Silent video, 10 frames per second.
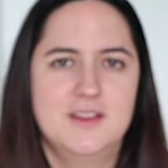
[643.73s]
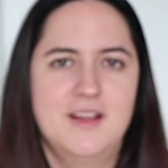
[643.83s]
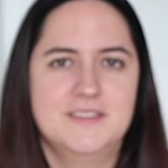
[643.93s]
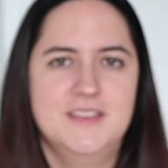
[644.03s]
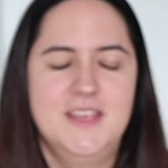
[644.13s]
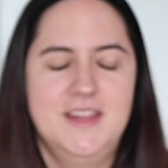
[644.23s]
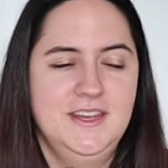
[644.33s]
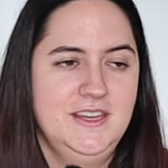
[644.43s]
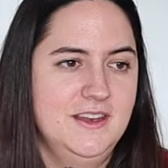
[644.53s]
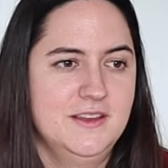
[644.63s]
closet and
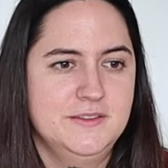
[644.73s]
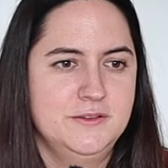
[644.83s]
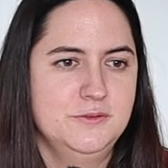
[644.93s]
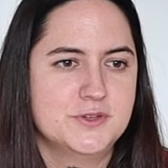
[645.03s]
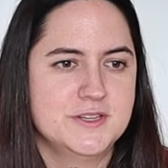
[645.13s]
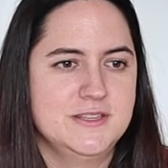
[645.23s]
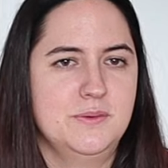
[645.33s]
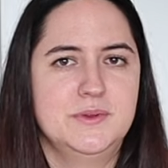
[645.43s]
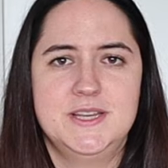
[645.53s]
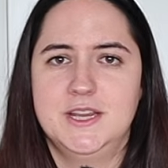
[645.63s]
I needed a solution
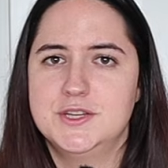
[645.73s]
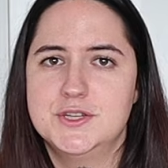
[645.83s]
that would take